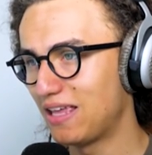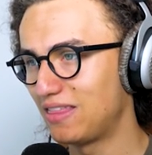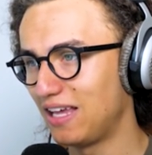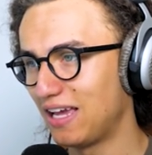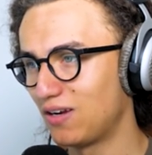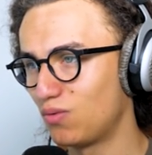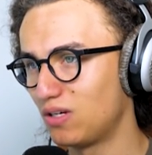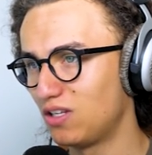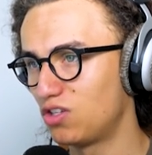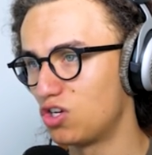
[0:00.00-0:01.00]
at the end we
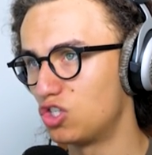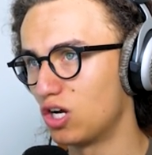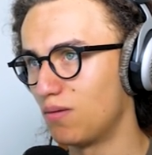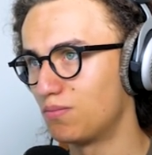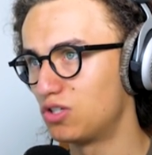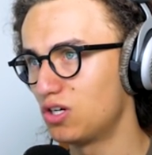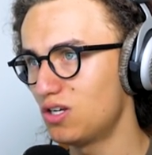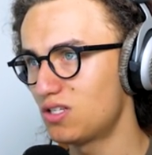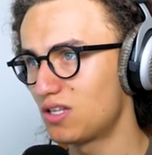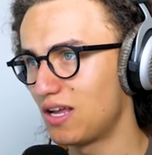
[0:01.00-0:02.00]
need to jump
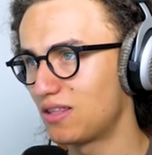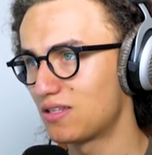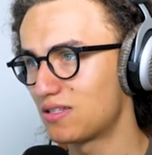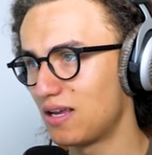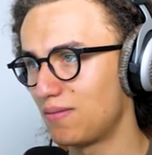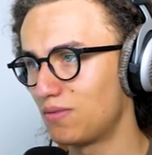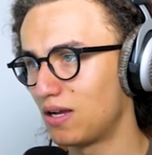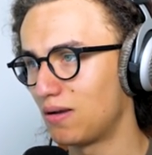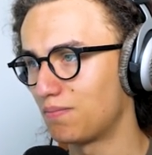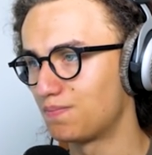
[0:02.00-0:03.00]
just at the same
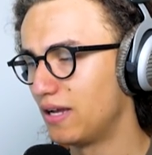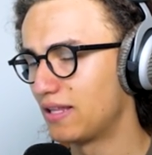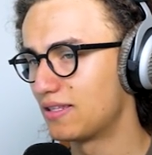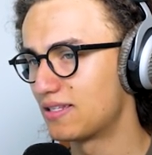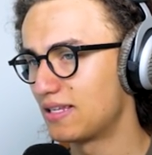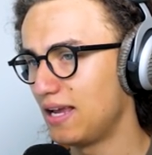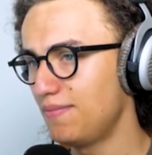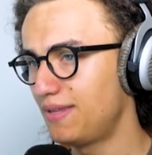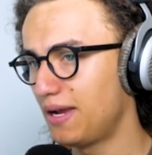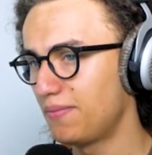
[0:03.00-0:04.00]
time. At the
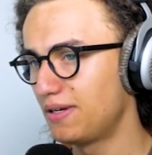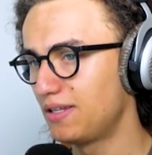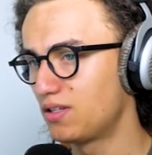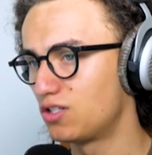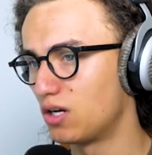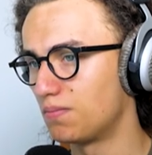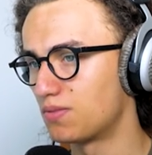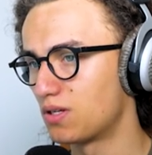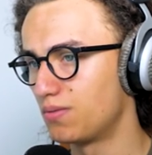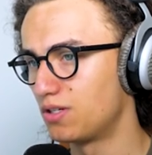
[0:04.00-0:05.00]
same time we need to jump.
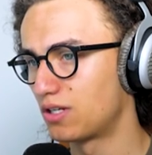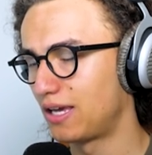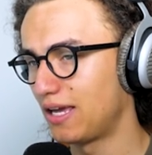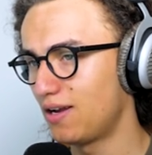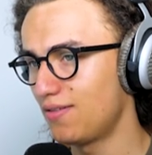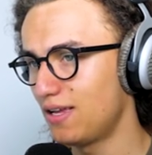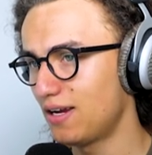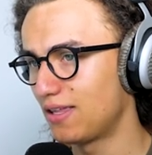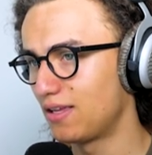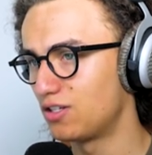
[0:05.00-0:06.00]
So we get on
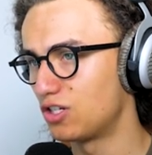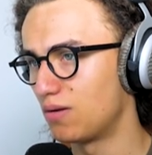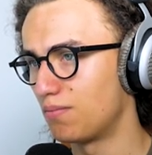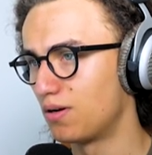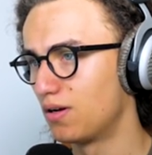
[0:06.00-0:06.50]
there and then jump.